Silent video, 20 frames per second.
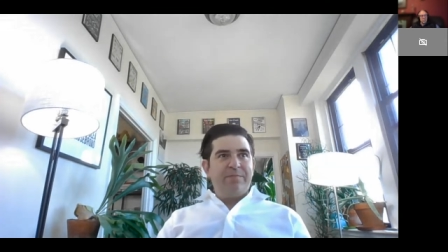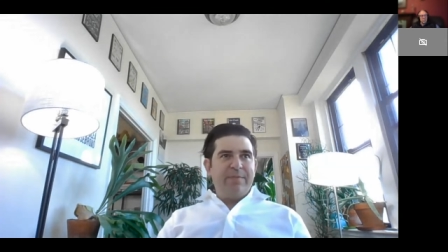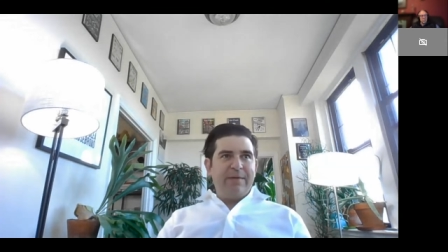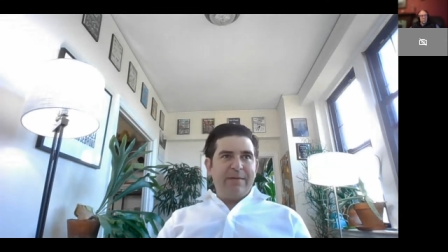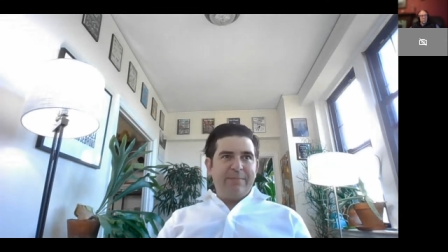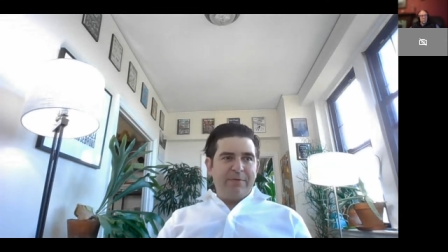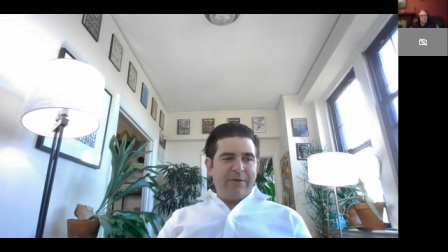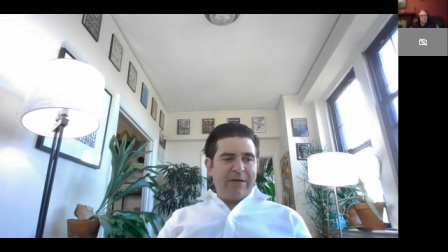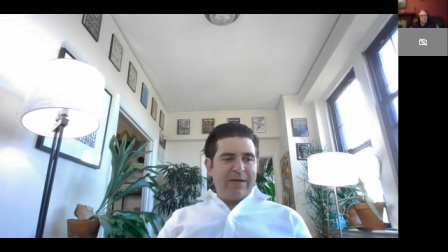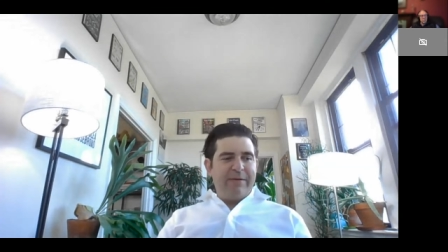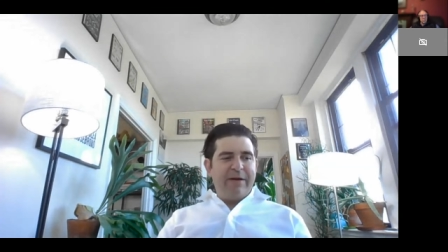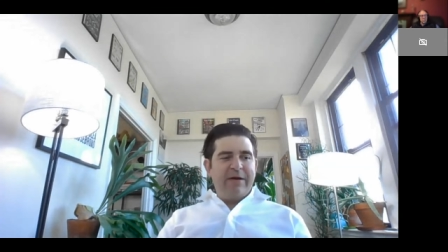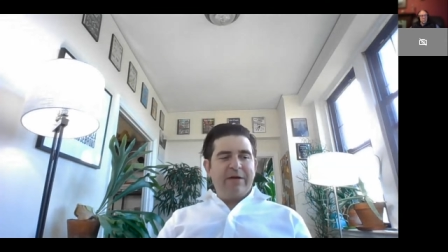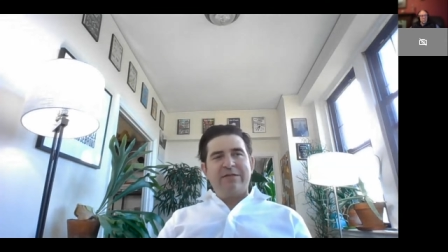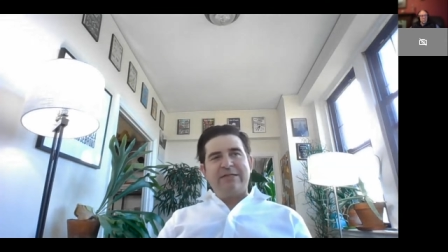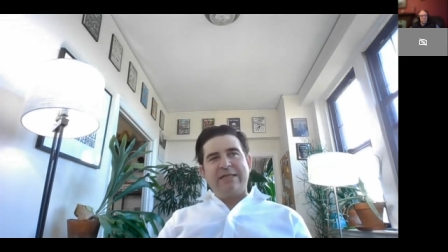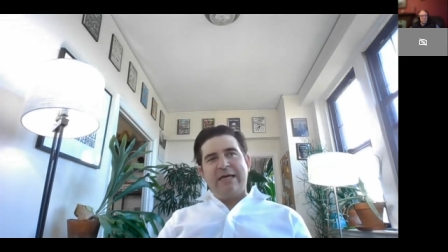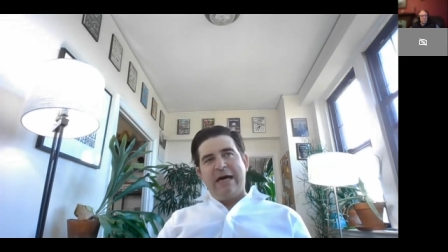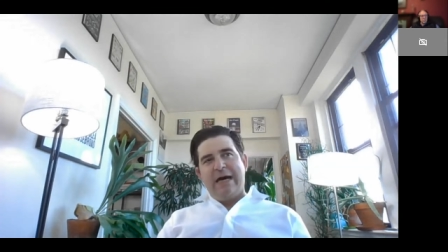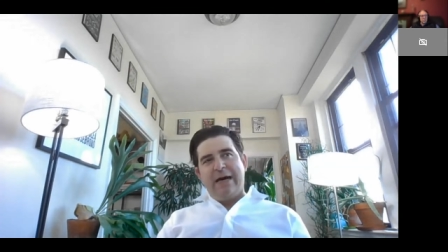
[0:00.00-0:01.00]
people come out
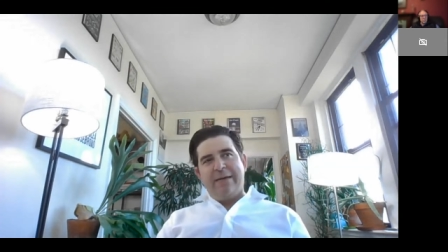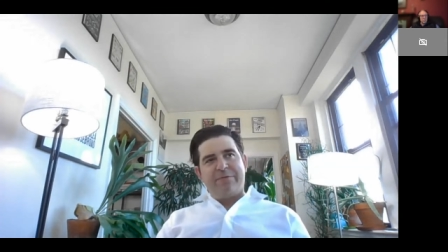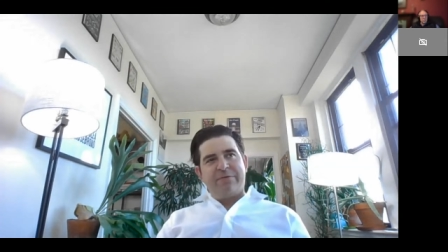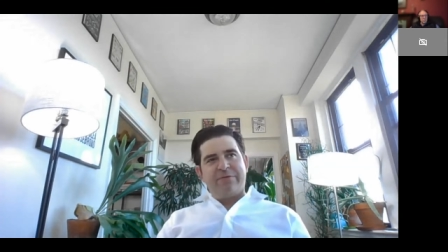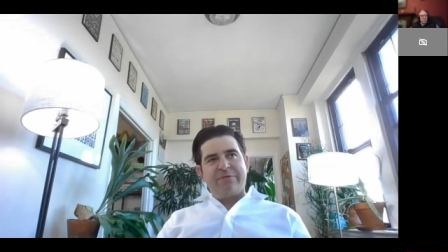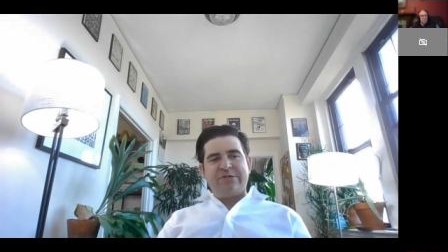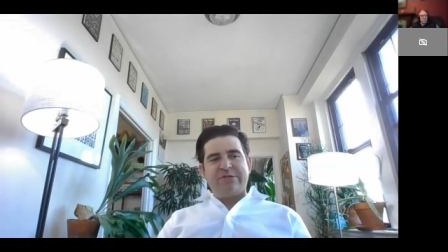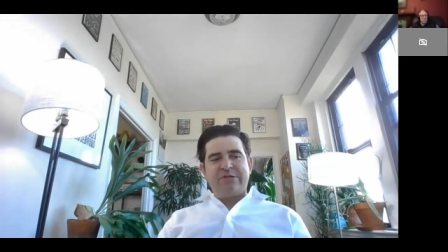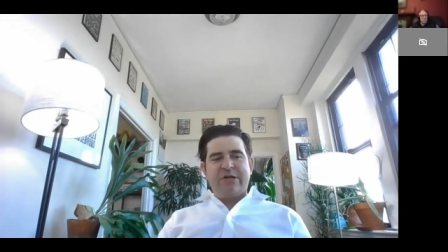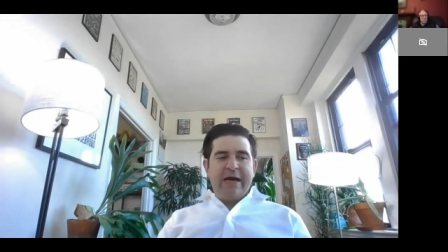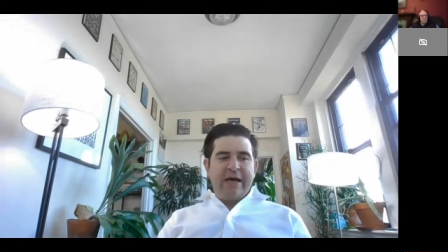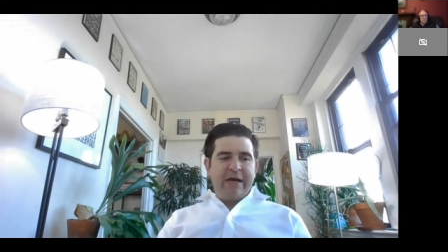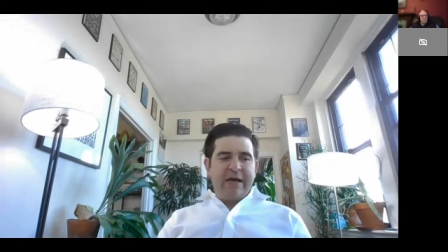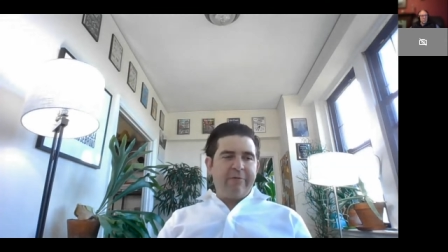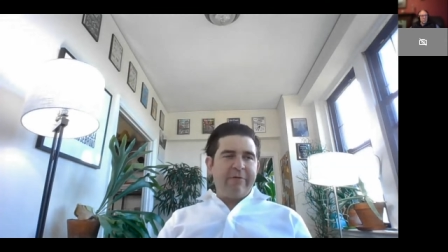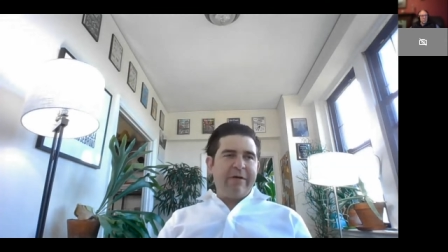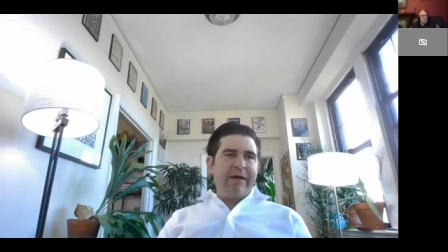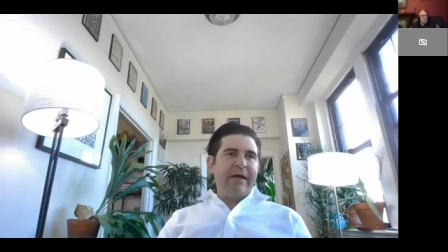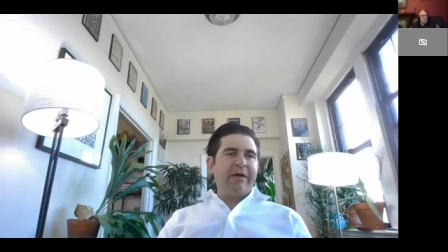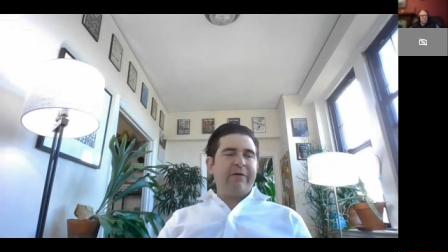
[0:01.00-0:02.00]
on top or
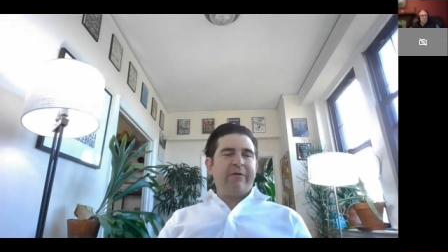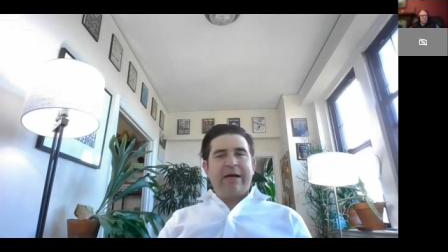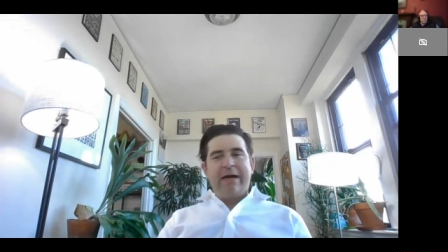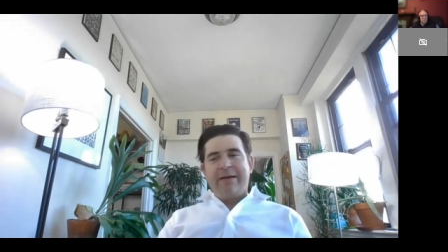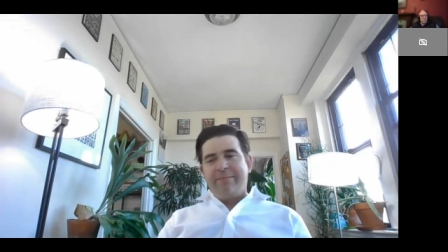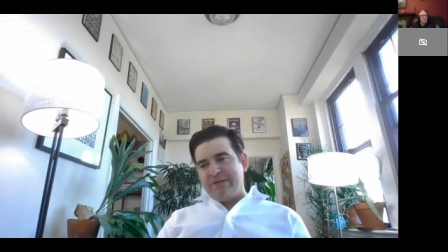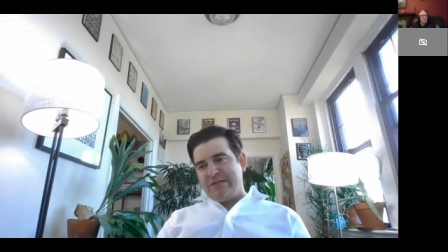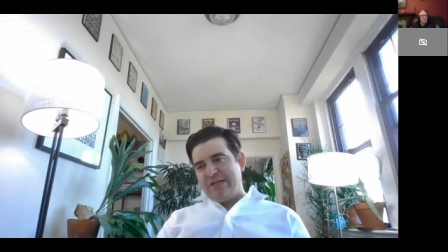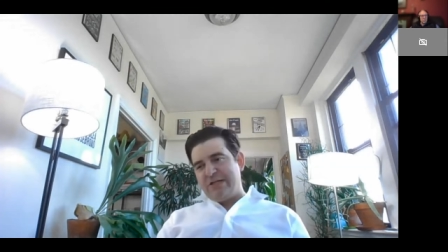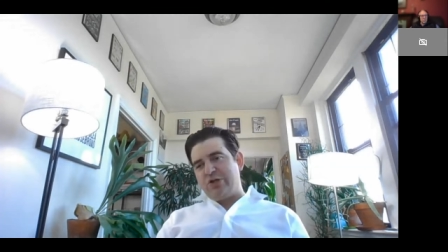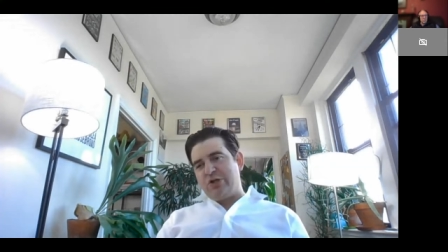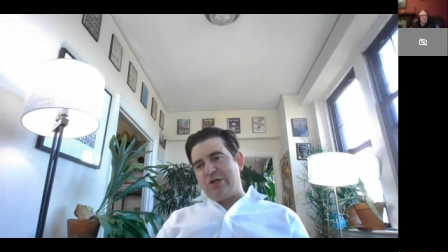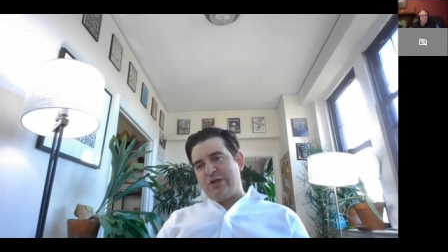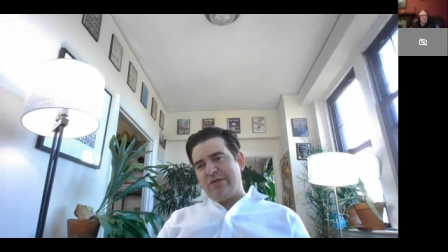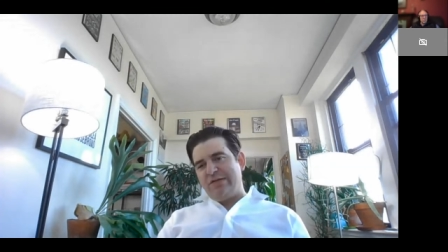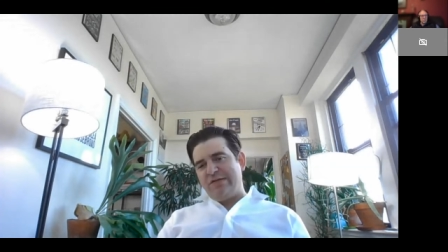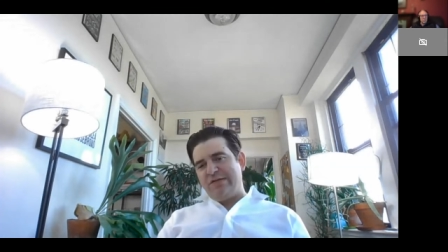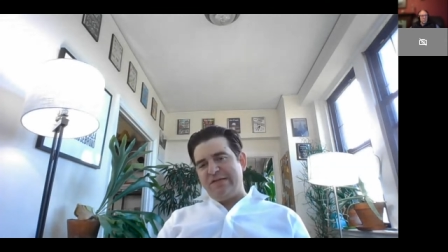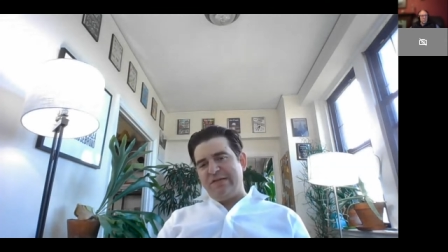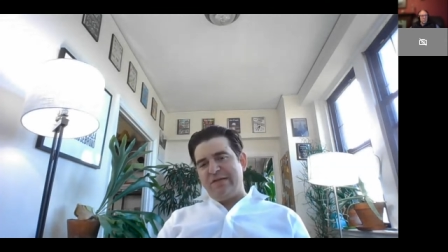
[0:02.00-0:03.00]
hiring or
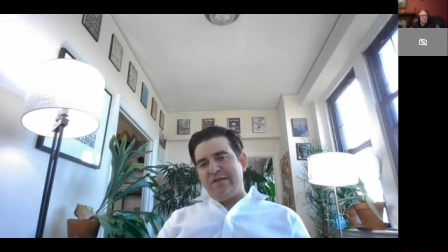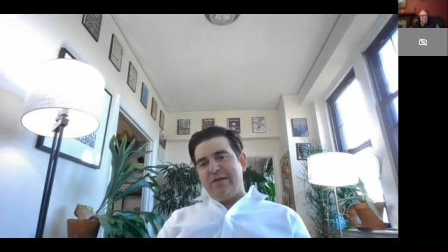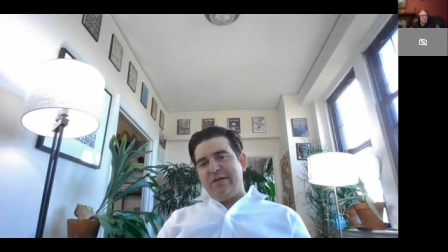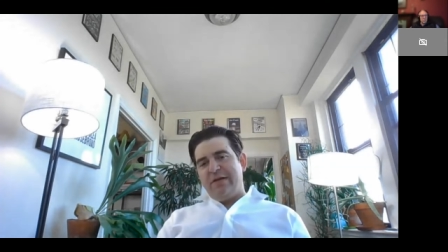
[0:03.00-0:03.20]
competitions,